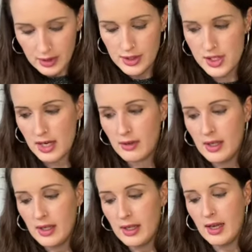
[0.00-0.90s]
So
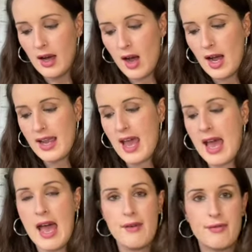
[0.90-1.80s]
I
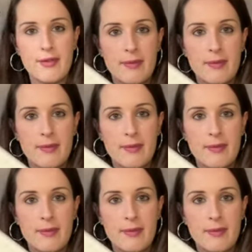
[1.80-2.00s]
have